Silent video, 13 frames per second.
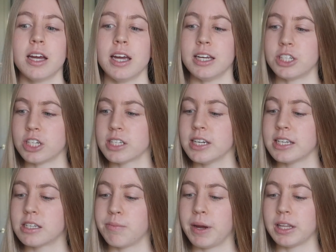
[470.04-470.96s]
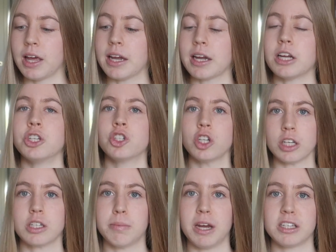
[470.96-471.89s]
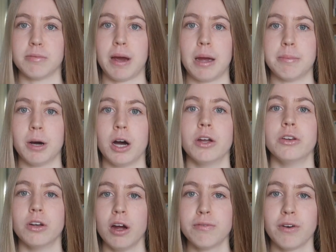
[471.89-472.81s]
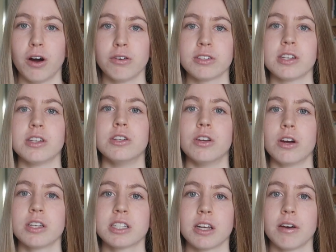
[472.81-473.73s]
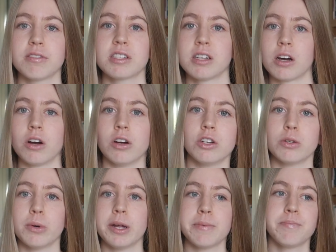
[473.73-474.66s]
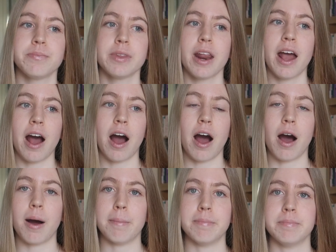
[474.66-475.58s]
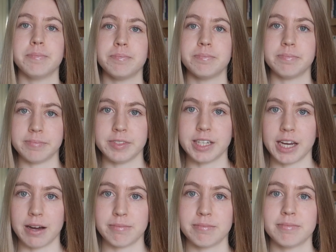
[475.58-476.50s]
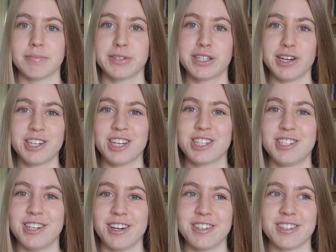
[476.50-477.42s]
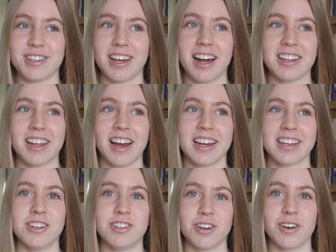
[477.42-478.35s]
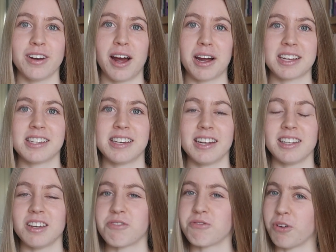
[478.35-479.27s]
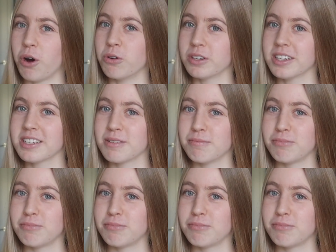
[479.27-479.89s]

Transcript: it just needs to be like just a piece of paper. No folds, no stuff stuck onto it. Yeah, so just don't do that. Like, don't accidentally fold it